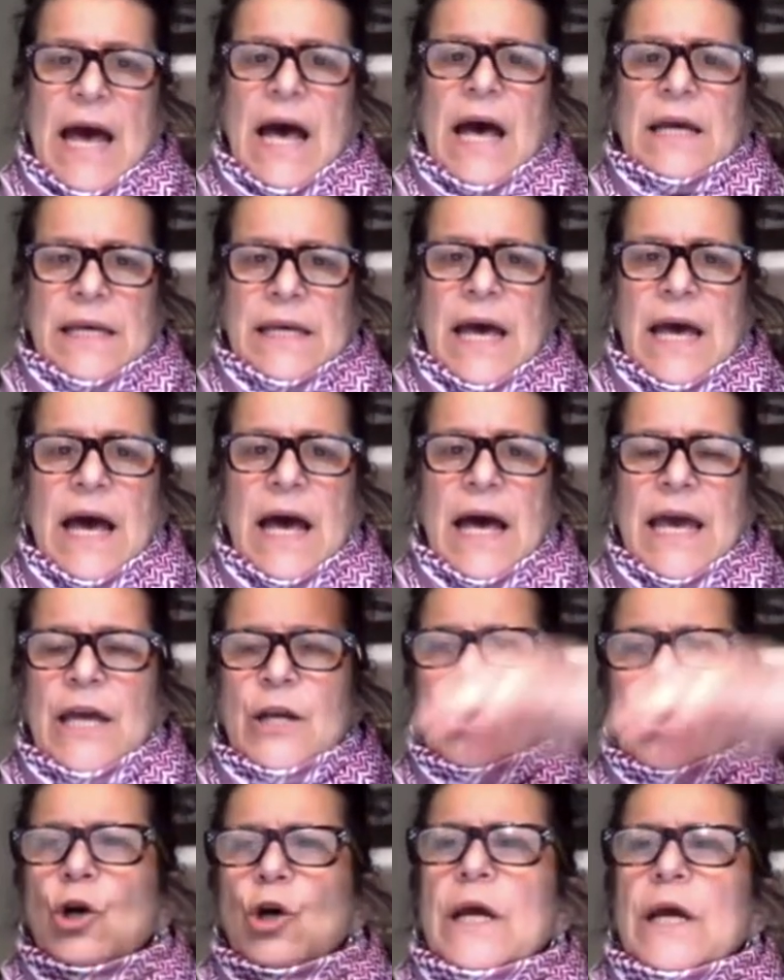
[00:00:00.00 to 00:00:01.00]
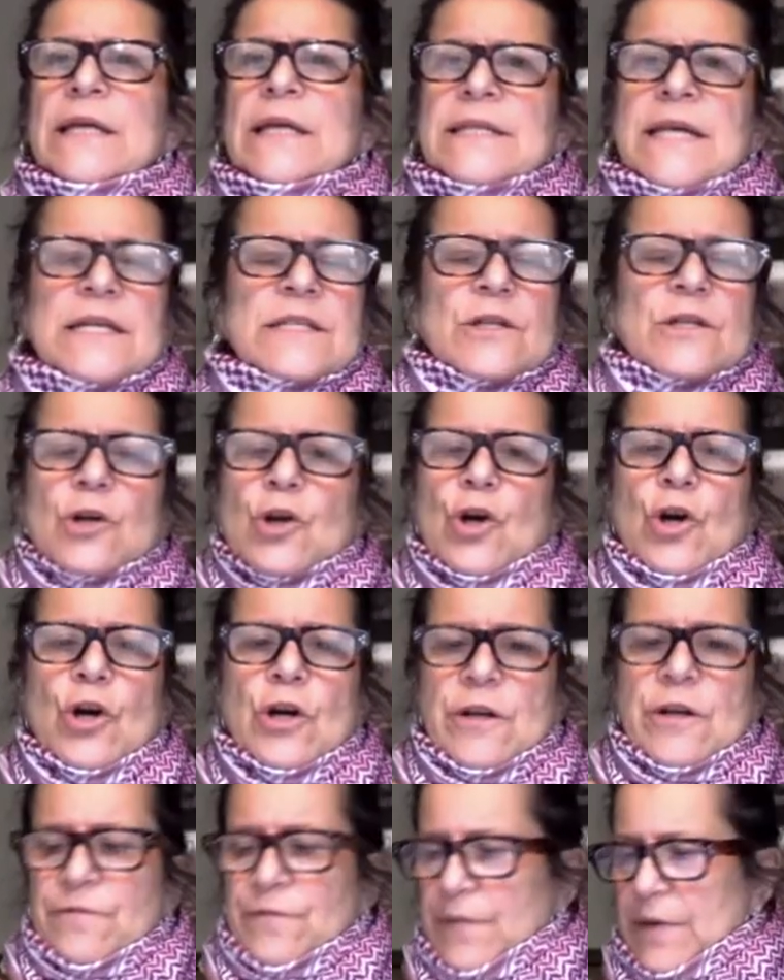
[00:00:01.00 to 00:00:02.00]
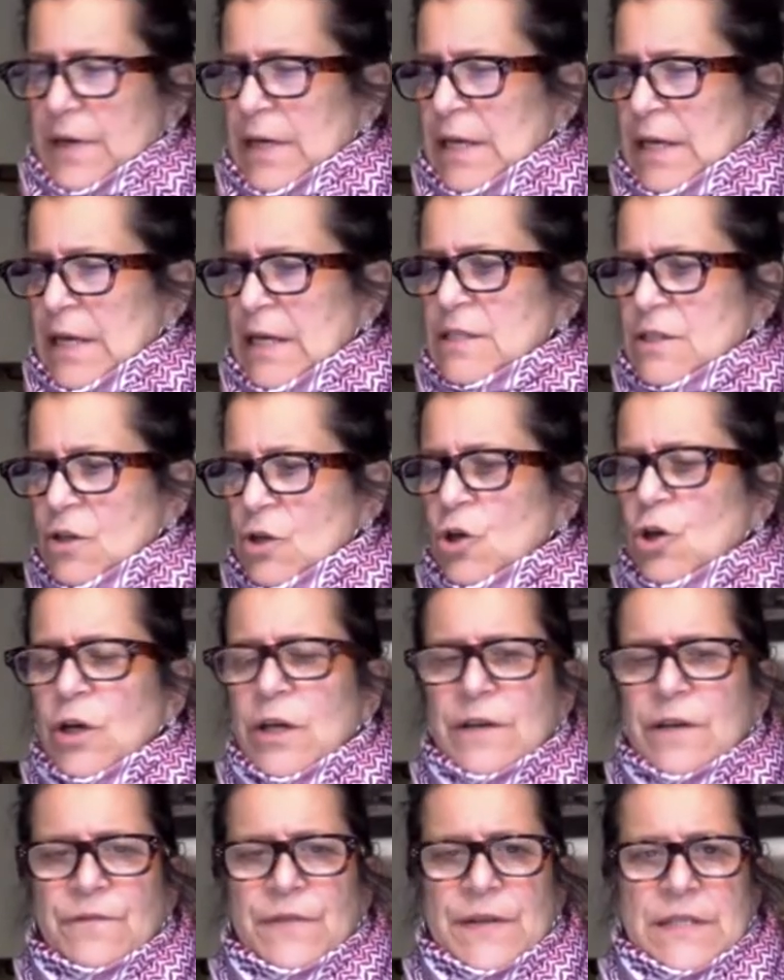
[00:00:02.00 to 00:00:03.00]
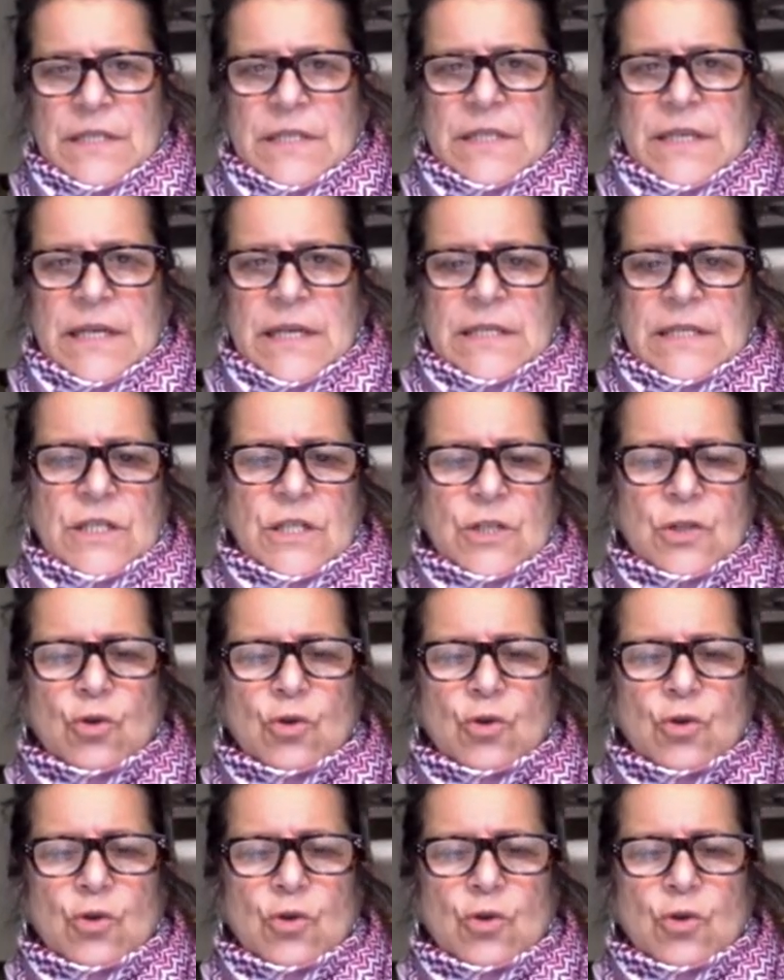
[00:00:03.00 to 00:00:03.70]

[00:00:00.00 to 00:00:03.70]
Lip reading: Yeah. It doesn't hurt if it's good if it's just